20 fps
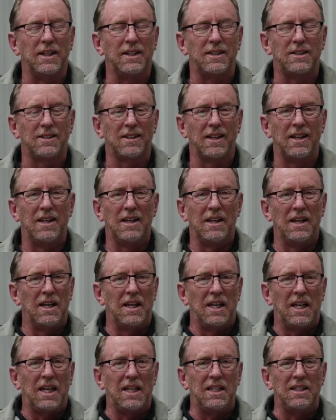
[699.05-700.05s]
It's
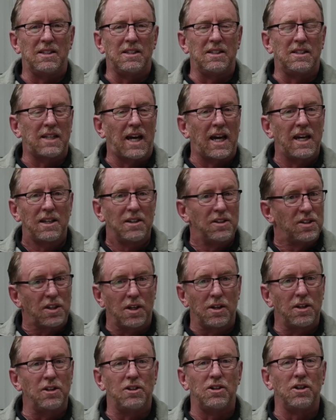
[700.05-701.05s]
he's taken us
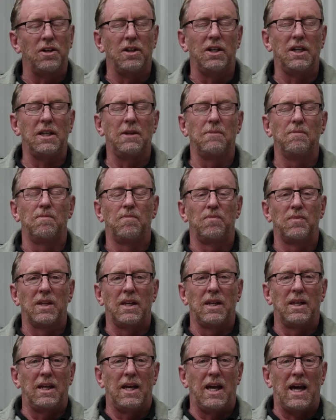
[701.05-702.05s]
on a journey,
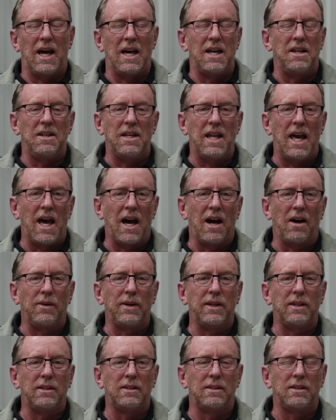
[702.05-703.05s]
and now
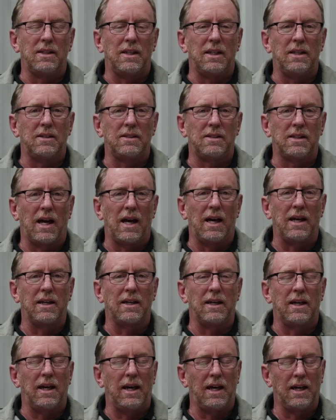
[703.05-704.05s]
he's he's saying,
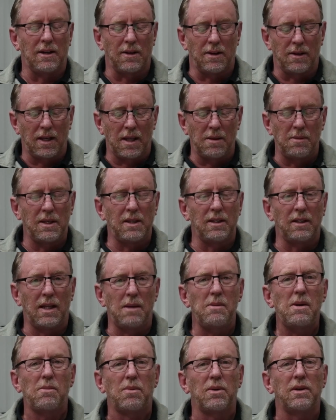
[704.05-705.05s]
"Hang on, let me let
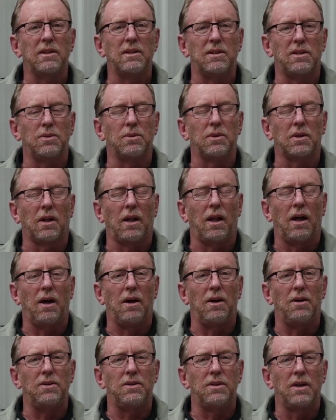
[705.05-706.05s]
me bring this to a
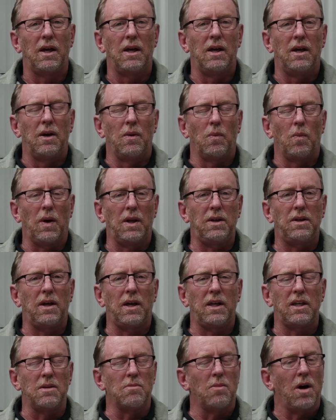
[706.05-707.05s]
close." One
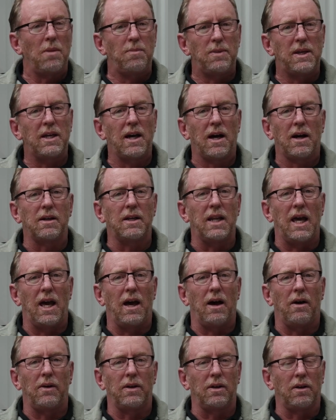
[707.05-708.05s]
day, you might be young
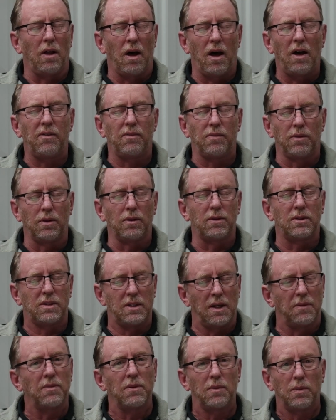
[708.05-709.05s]
now, and life looks
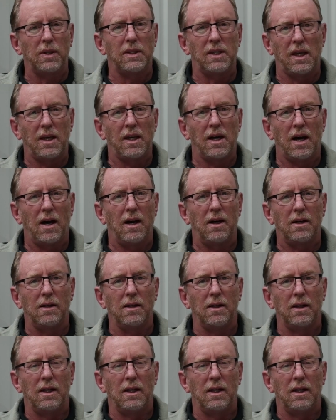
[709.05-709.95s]
different when you're young.